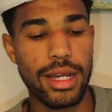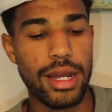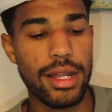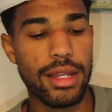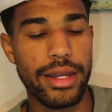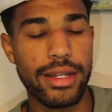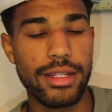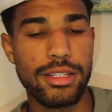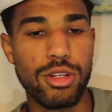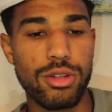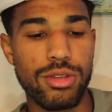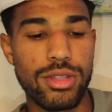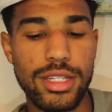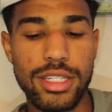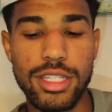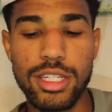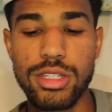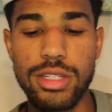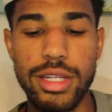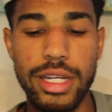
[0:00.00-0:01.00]
that light. So
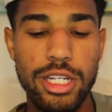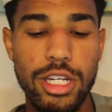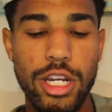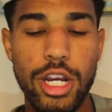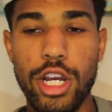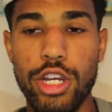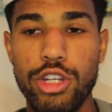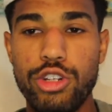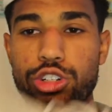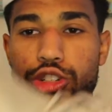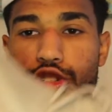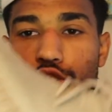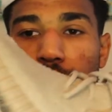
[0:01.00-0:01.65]
this is like your